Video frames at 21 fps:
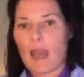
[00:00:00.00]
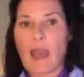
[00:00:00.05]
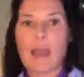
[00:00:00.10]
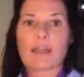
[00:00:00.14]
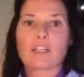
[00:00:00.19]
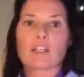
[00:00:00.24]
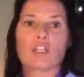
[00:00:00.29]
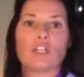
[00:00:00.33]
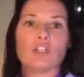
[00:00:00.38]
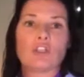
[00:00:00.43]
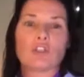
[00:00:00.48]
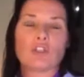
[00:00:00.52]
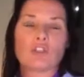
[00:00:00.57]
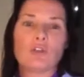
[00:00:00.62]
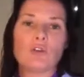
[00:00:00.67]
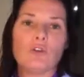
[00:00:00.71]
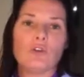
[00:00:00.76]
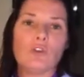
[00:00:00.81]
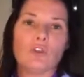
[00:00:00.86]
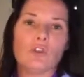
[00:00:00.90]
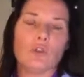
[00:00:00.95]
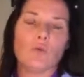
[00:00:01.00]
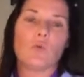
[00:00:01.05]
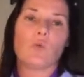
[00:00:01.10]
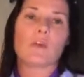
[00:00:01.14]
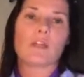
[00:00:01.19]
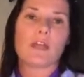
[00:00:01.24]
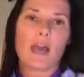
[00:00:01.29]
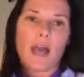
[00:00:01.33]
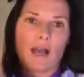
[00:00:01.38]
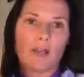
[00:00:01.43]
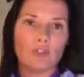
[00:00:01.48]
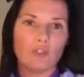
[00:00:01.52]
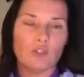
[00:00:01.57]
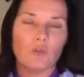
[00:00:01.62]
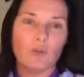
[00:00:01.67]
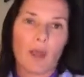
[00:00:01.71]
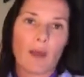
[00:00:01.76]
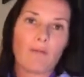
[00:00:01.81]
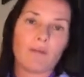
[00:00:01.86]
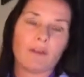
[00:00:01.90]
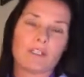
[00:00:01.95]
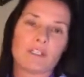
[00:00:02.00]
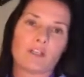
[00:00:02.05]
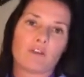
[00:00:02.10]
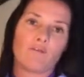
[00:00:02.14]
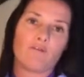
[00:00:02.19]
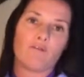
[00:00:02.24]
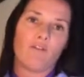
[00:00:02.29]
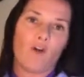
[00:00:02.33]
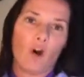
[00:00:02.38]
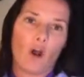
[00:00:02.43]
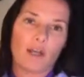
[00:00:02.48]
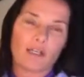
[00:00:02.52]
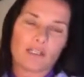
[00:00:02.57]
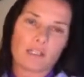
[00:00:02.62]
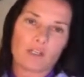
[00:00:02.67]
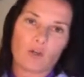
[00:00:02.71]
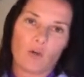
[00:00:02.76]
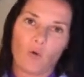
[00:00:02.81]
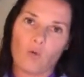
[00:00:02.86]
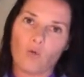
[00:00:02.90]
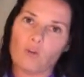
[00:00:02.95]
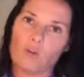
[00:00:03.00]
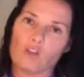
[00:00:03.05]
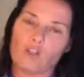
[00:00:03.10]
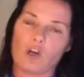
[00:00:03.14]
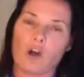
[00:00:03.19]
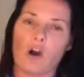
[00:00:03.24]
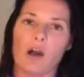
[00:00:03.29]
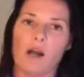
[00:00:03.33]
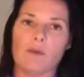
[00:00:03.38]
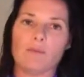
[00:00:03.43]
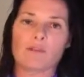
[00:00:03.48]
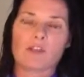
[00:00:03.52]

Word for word: action to you without you having to fight it all the time.